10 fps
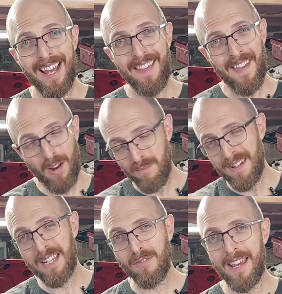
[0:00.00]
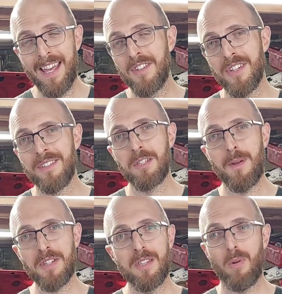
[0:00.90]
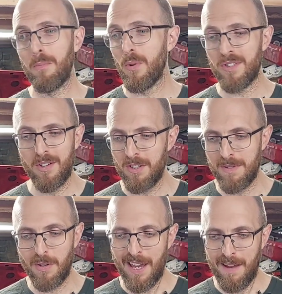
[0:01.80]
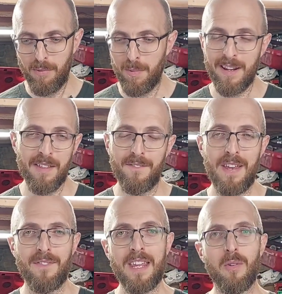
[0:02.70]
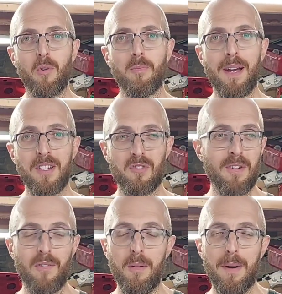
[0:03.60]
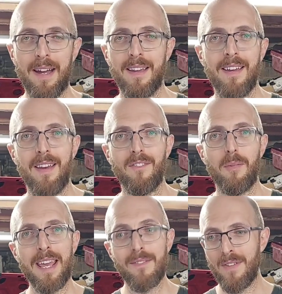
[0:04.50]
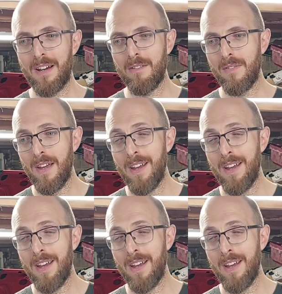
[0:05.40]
And they are really great engines, especially the 1.2s. I mean, you get probably another 15 horsepower straight off the bat from an 8 valve.